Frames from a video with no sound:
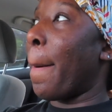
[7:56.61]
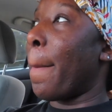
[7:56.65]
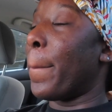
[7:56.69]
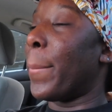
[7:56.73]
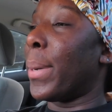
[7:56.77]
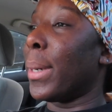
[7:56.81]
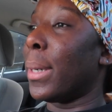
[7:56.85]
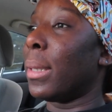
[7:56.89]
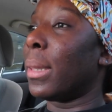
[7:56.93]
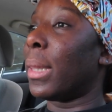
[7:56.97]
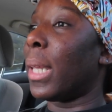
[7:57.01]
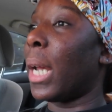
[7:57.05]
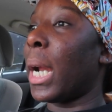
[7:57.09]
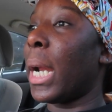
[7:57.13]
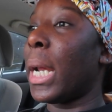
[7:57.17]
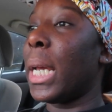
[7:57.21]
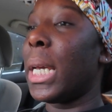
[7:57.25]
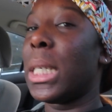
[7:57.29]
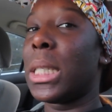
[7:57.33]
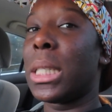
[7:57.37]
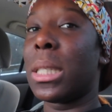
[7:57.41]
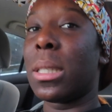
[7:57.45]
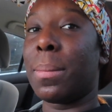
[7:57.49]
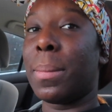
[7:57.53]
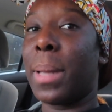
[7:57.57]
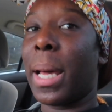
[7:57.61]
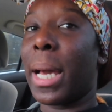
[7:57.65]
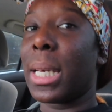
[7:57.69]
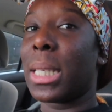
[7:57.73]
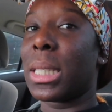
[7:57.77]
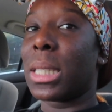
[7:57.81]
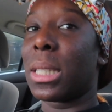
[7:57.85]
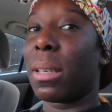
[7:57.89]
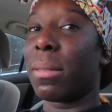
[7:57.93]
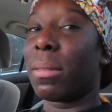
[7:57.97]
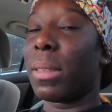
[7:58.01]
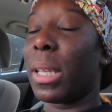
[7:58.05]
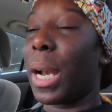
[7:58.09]
But there is some like
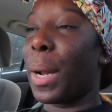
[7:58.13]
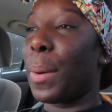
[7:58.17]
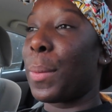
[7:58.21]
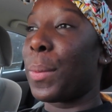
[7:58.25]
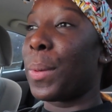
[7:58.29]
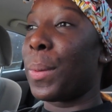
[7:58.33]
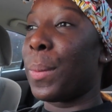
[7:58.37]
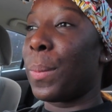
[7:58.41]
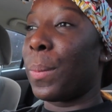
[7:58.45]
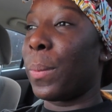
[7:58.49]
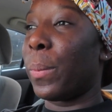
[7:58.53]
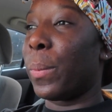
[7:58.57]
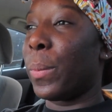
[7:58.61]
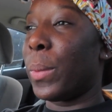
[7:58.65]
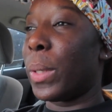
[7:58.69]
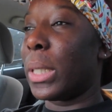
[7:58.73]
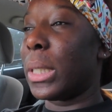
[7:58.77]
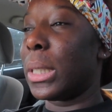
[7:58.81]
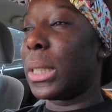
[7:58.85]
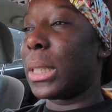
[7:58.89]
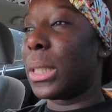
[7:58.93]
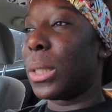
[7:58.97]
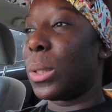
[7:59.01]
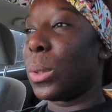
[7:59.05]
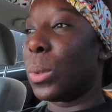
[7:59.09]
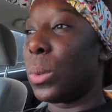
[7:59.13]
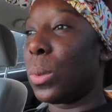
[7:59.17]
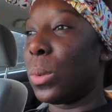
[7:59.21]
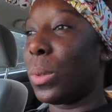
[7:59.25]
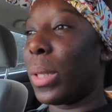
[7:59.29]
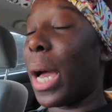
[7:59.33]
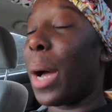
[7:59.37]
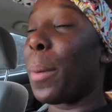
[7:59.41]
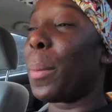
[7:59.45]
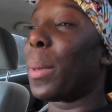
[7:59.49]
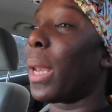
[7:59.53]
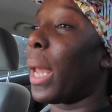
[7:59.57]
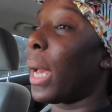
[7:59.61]
stuff that I would want to,
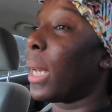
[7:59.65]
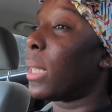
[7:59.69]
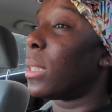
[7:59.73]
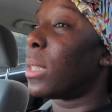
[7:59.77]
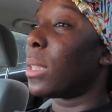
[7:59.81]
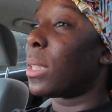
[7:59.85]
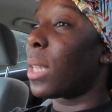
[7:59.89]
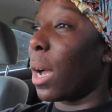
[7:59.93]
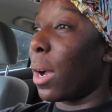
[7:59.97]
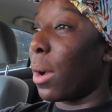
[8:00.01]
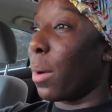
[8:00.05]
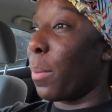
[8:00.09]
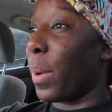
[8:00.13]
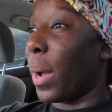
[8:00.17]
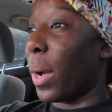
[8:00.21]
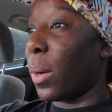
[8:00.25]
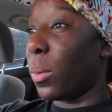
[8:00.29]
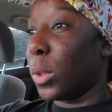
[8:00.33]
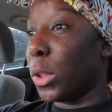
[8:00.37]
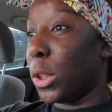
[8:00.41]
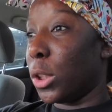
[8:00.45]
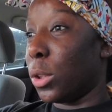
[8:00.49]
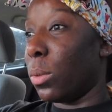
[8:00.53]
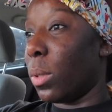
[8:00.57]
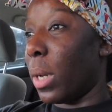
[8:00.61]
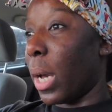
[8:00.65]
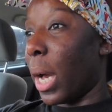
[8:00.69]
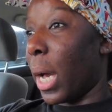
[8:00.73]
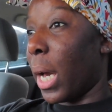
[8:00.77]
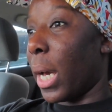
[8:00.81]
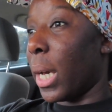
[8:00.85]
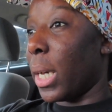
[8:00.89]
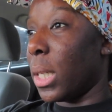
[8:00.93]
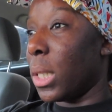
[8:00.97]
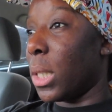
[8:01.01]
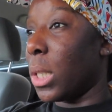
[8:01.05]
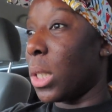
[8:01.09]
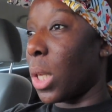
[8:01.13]
that I would like to talk about with you
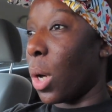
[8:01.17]
guys.